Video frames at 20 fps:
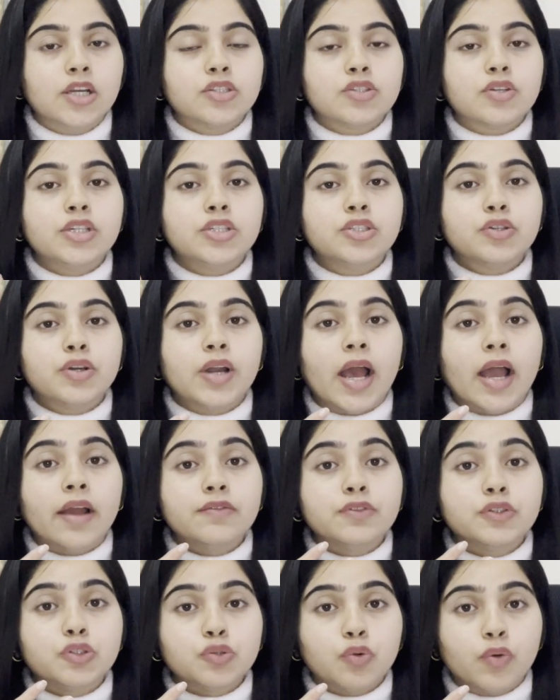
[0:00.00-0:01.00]
So it should
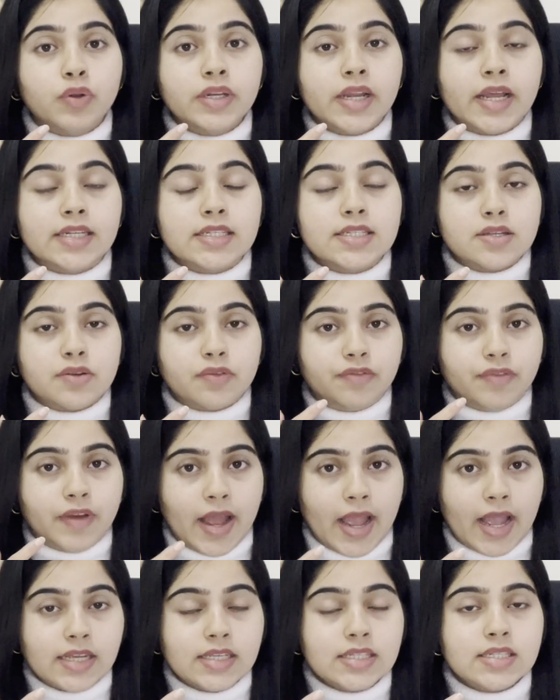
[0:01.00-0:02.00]
have shown its
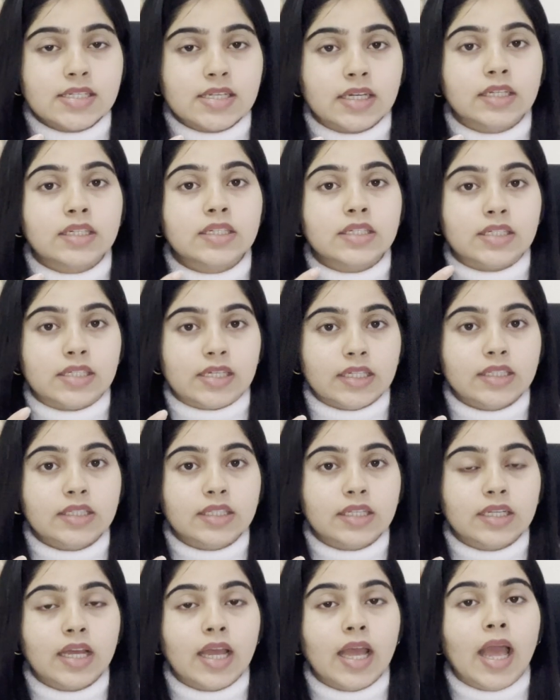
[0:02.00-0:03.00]
fangs,
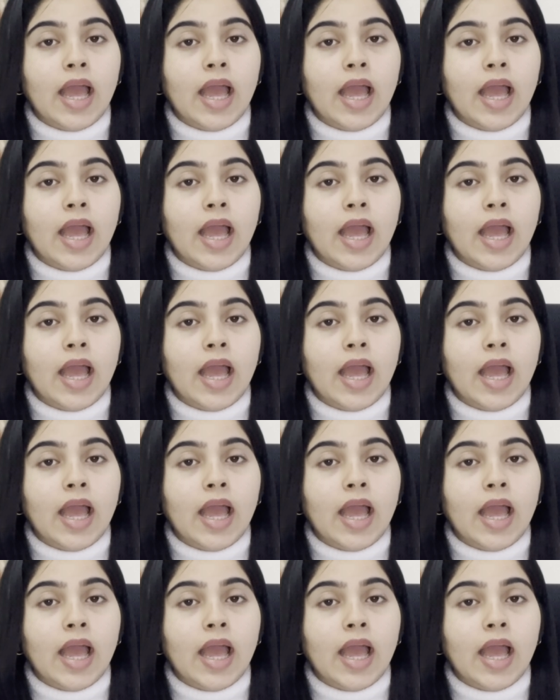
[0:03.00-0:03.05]
teeth,